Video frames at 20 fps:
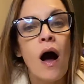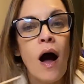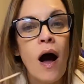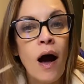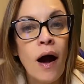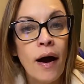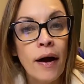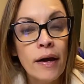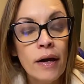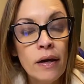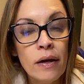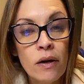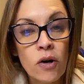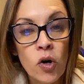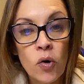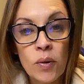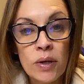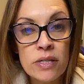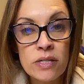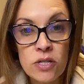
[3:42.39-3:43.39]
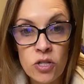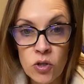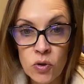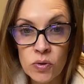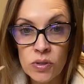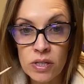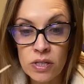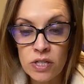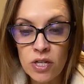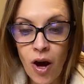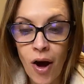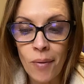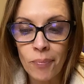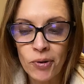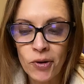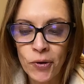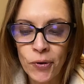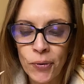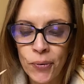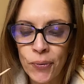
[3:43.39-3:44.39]
I always use a top
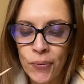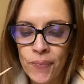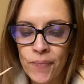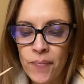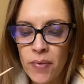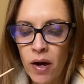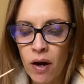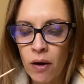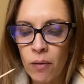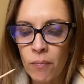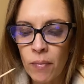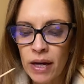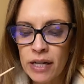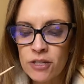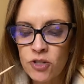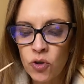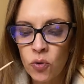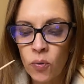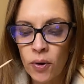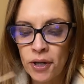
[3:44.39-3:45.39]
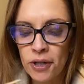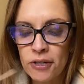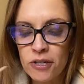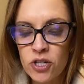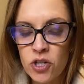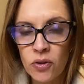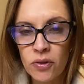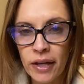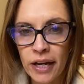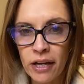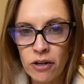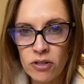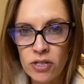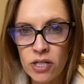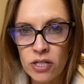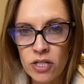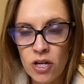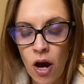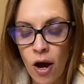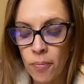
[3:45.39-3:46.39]
coat. I do 1 or 2 layers of
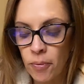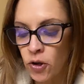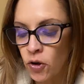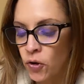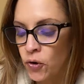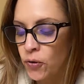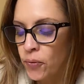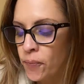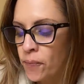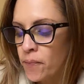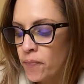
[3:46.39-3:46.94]
top coat